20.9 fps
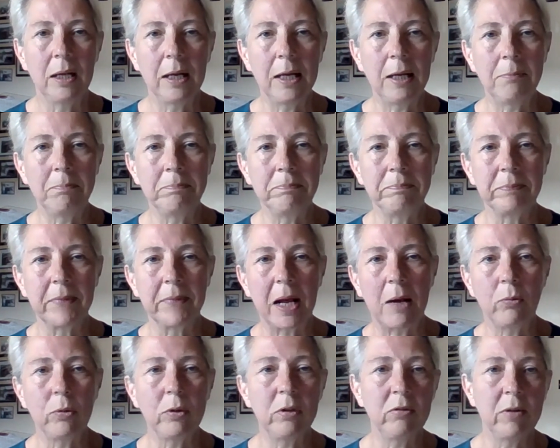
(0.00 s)
I
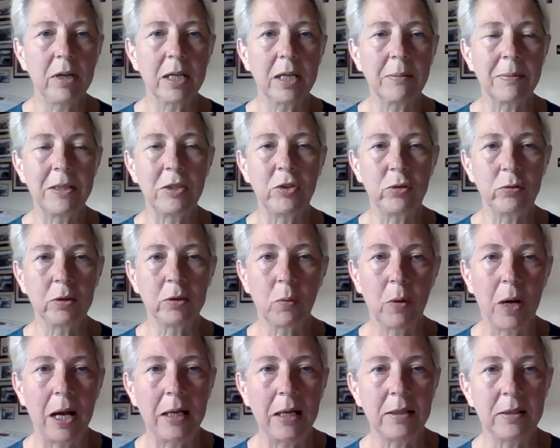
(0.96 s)
wouldn't recommend doing
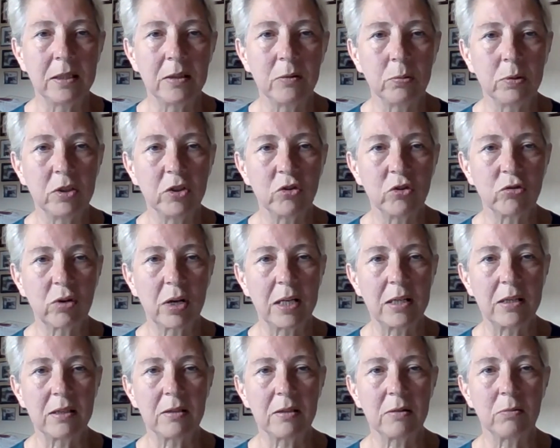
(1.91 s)
what I did, which
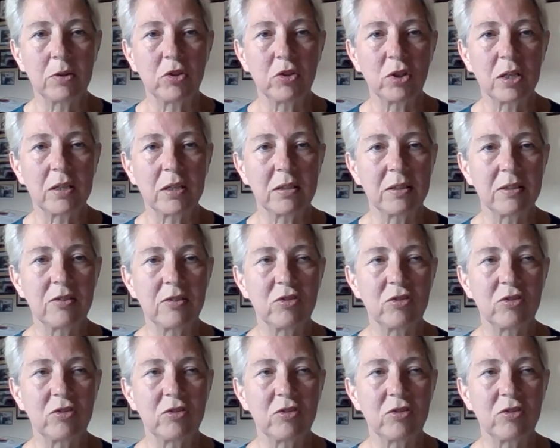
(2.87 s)
I